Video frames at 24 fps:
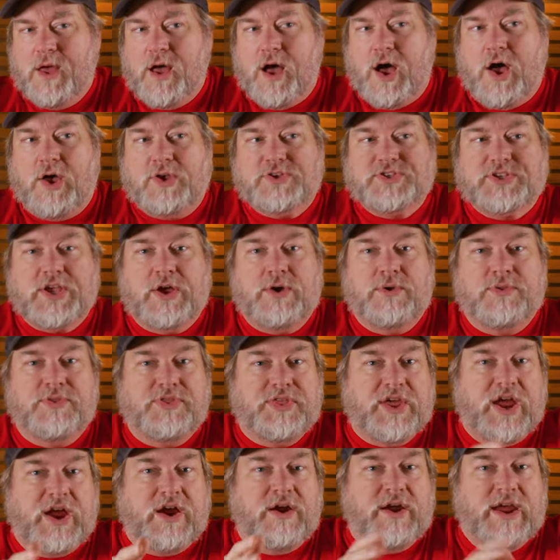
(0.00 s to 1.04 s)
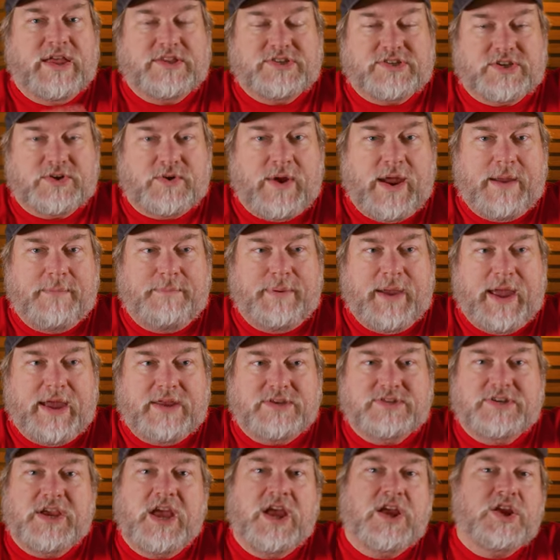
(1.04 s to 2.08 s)
Also, their Instagram
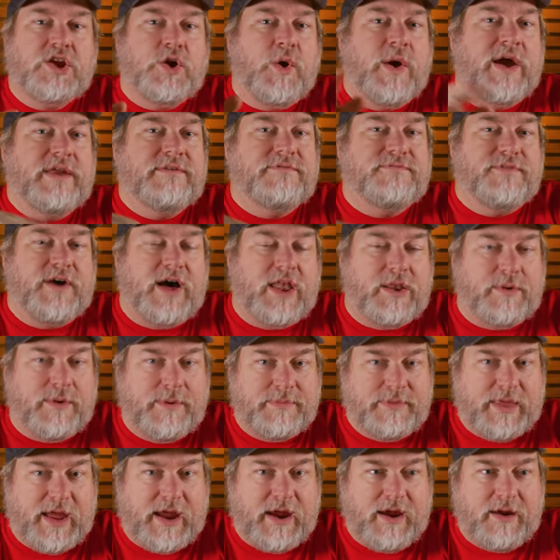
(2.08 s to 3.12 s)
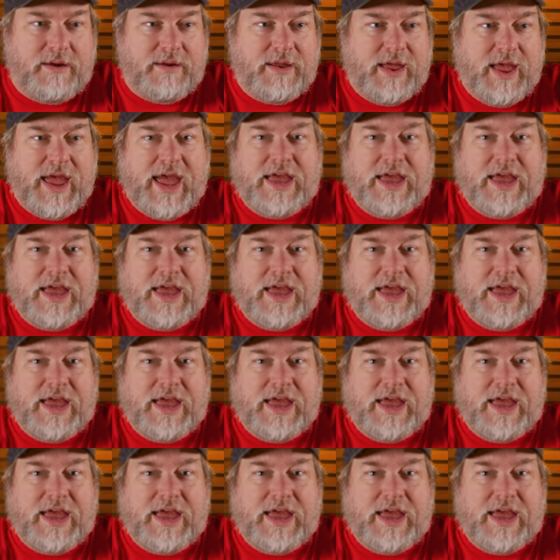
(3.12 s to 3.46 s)
page, go ahead and follow them there.